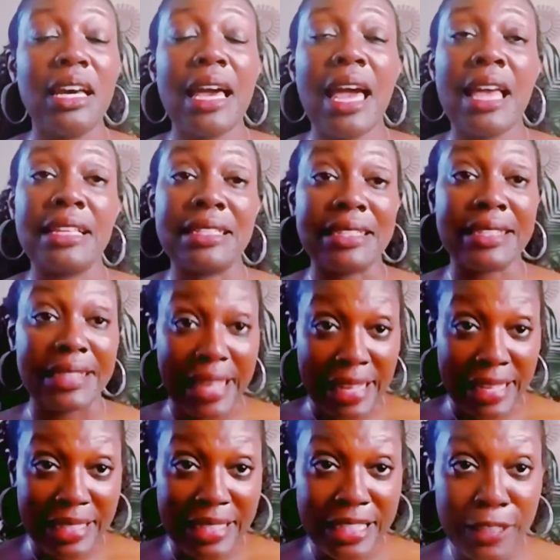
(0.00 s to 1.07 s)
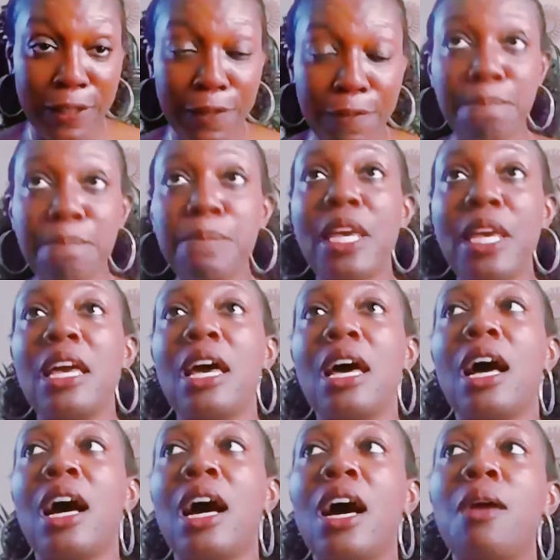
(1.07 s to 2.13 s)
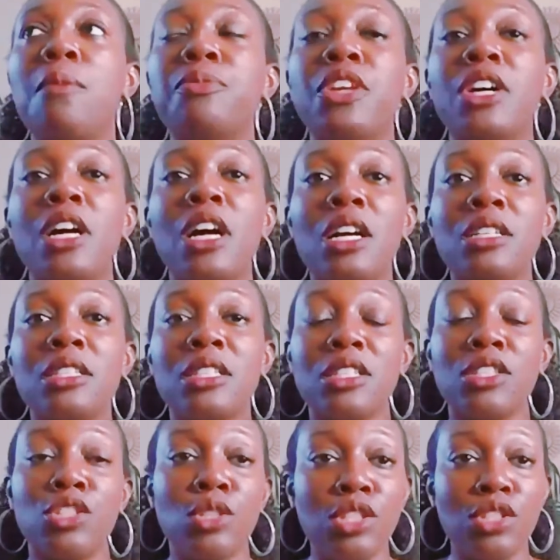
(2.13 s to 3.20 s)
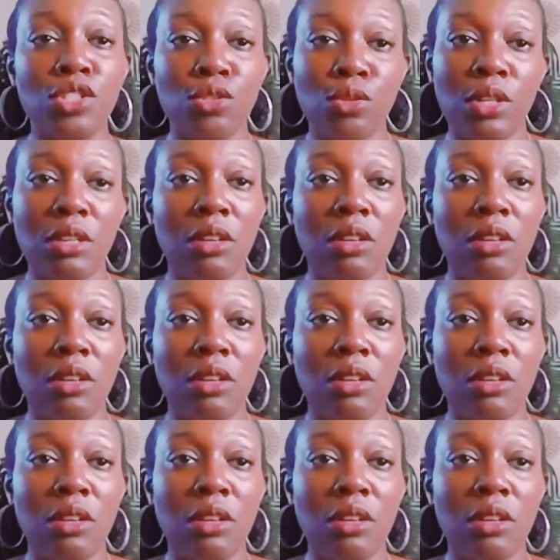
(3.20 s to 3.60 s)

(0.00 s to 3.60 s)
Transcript: and synced um, there are you can do it